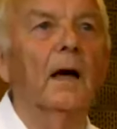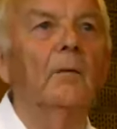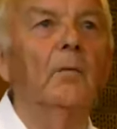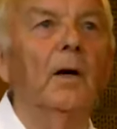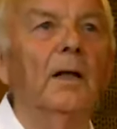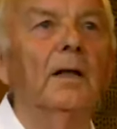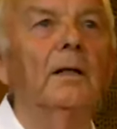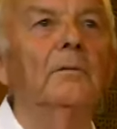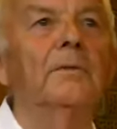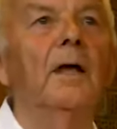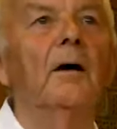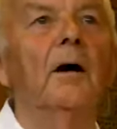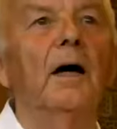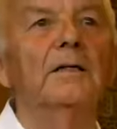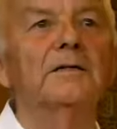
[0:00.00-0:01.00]
Oh, well,
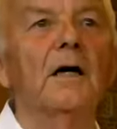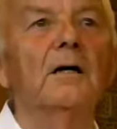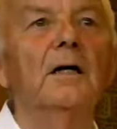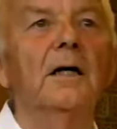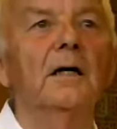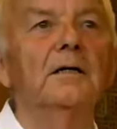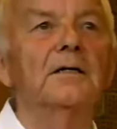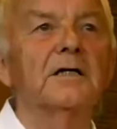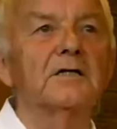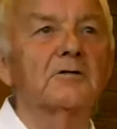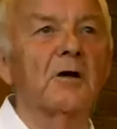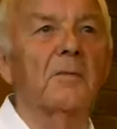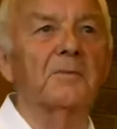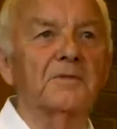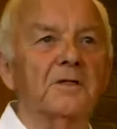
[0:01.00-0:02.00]
no, it's only a
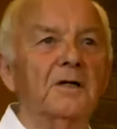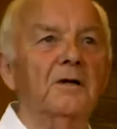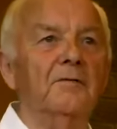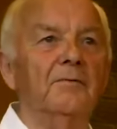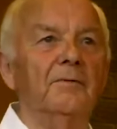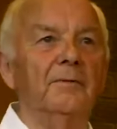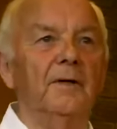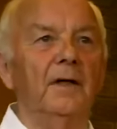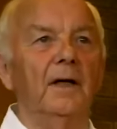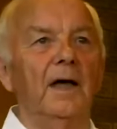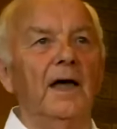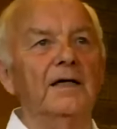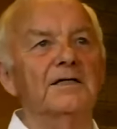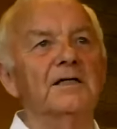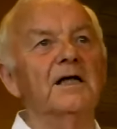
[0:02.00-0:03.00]
description of,
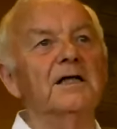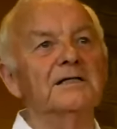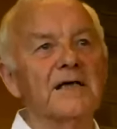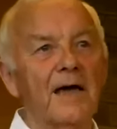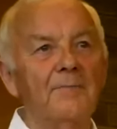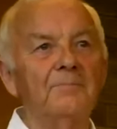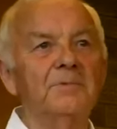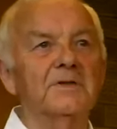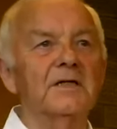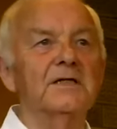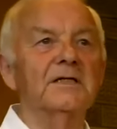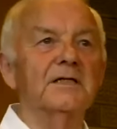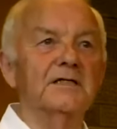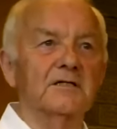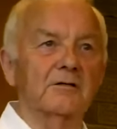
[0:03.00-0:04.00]
it's an attempt
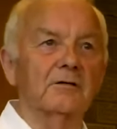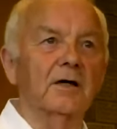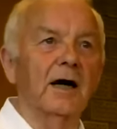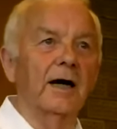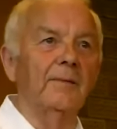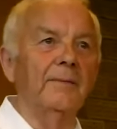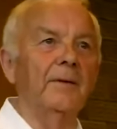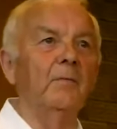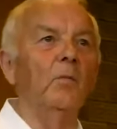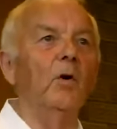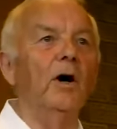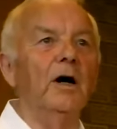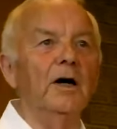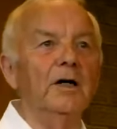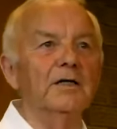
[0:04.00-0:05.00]
to describe in
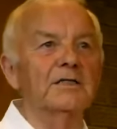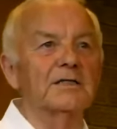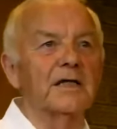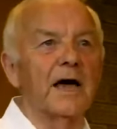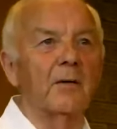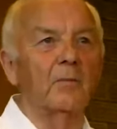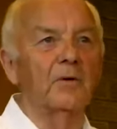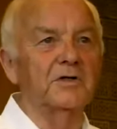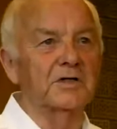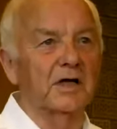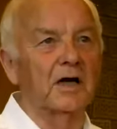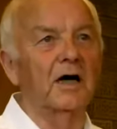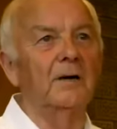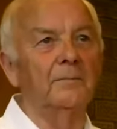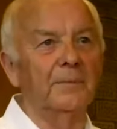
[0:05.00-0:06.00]
words that
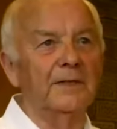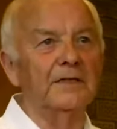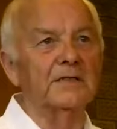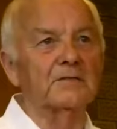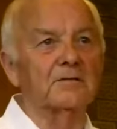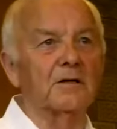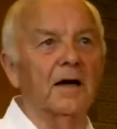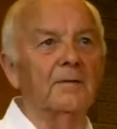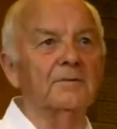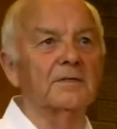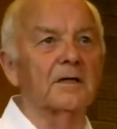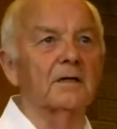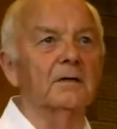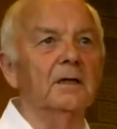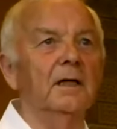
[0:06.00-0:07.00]
which can't be described.
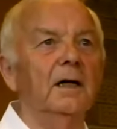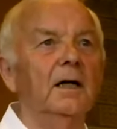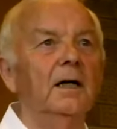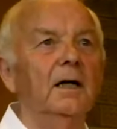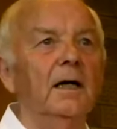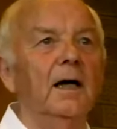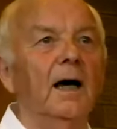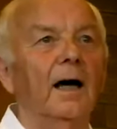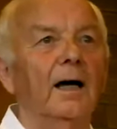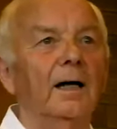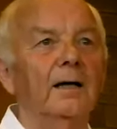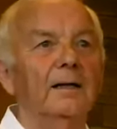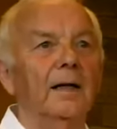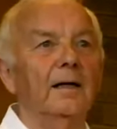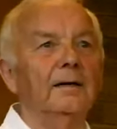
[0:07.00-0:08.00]
So
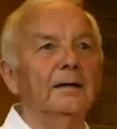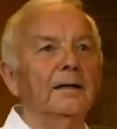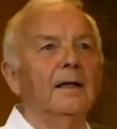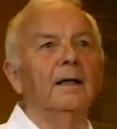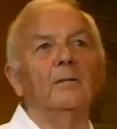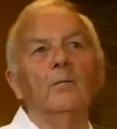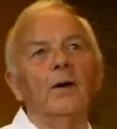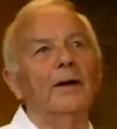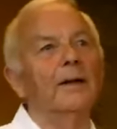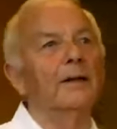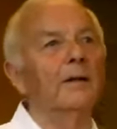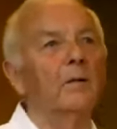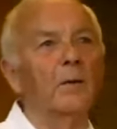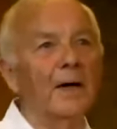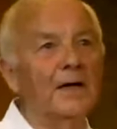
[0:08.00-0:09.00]
one
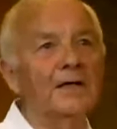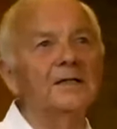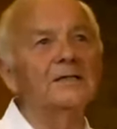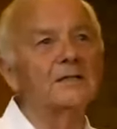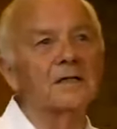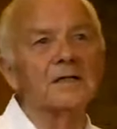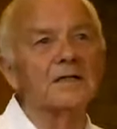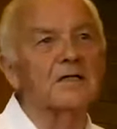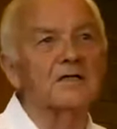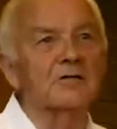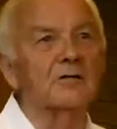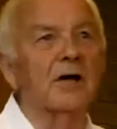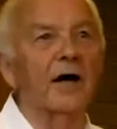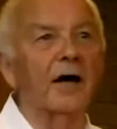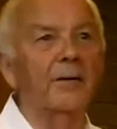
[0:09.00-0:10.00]
of the ways to
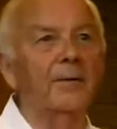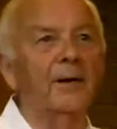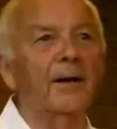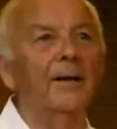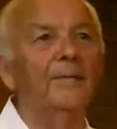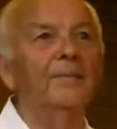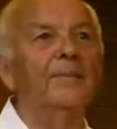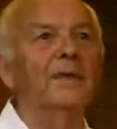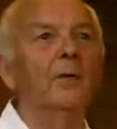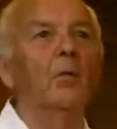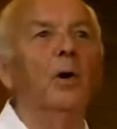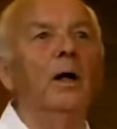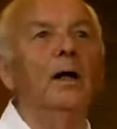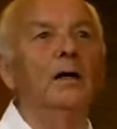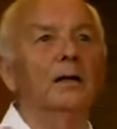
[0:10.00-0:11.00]
describe the
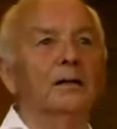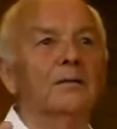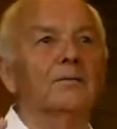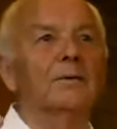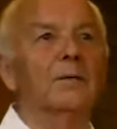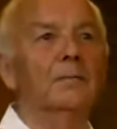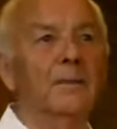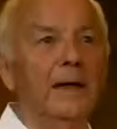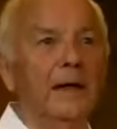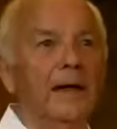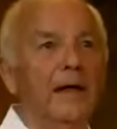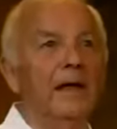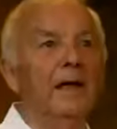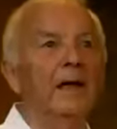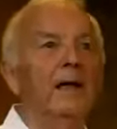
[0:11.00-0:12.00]
world of the
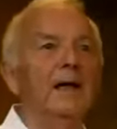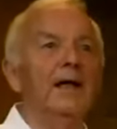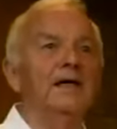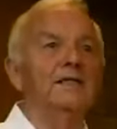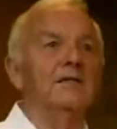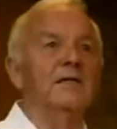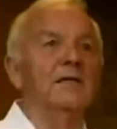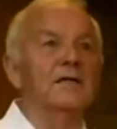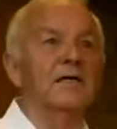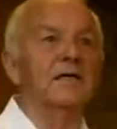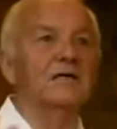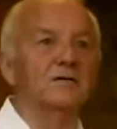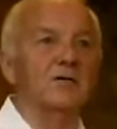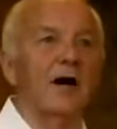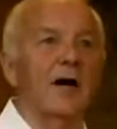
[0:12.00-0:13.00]
me is to
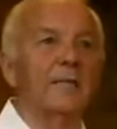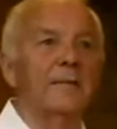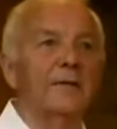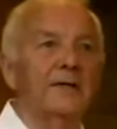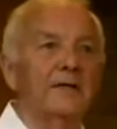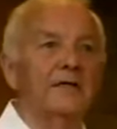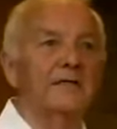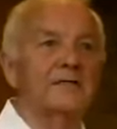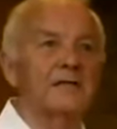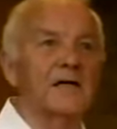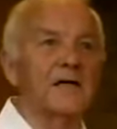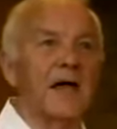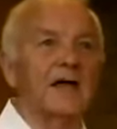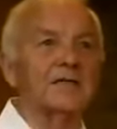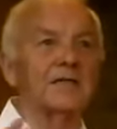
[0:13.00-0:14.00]
describe it as
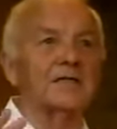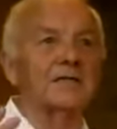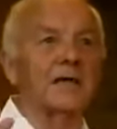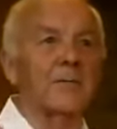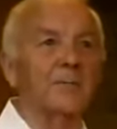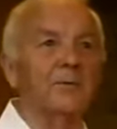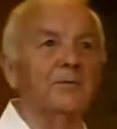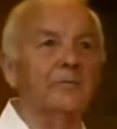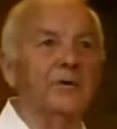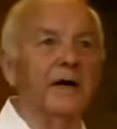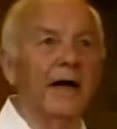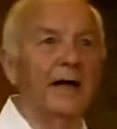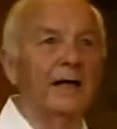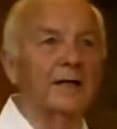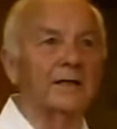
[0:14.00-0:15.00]
a separate
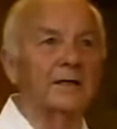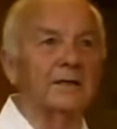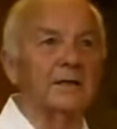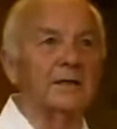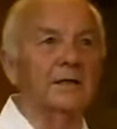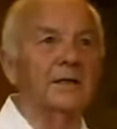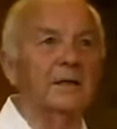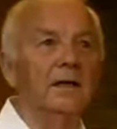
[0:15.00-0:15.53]
reality.